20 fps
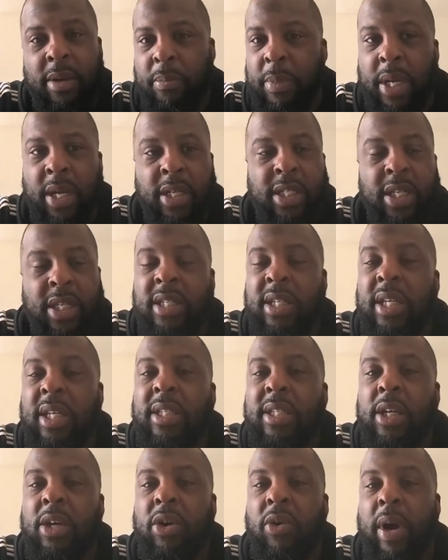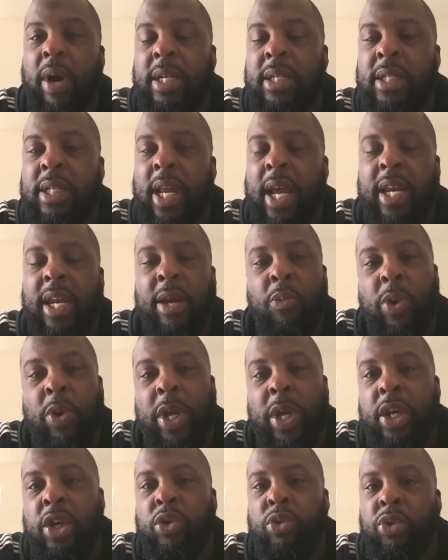Because this is a great state and we
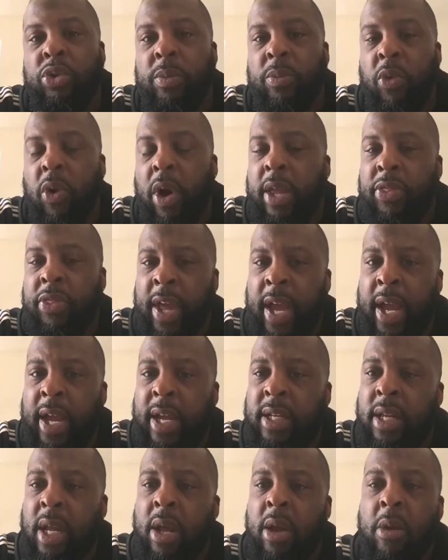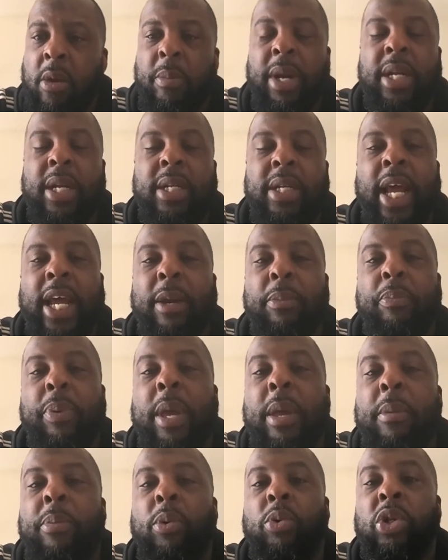can do some great things, but it takes
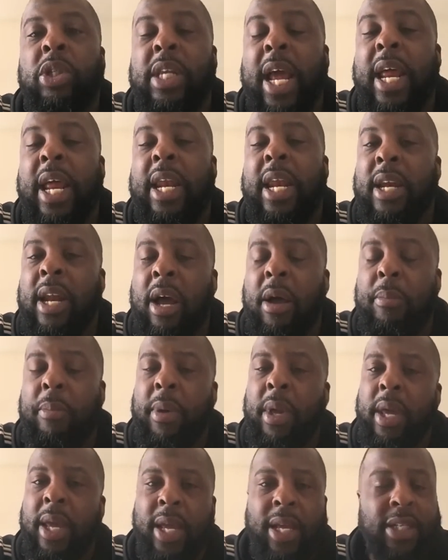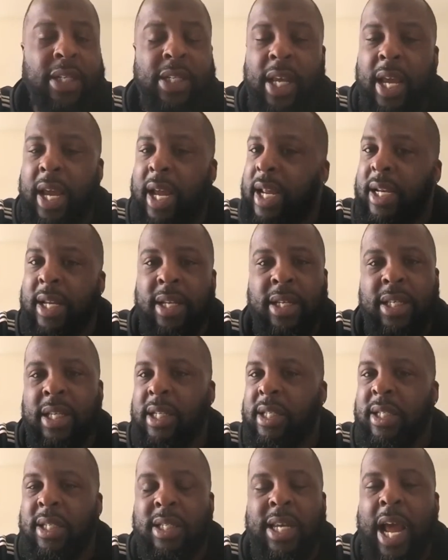people standing up and saying,
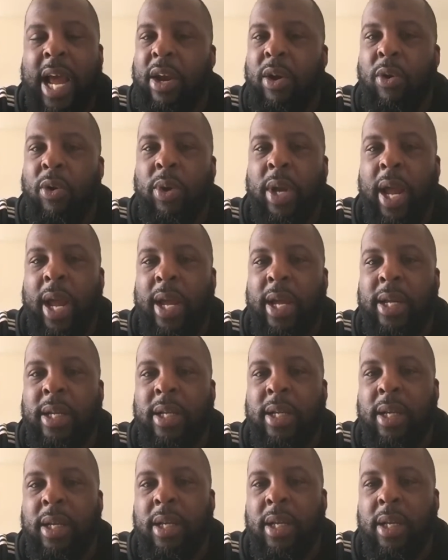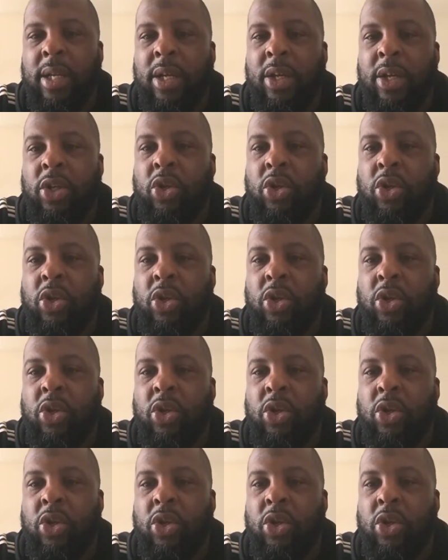this is not okay. Mm-hmm.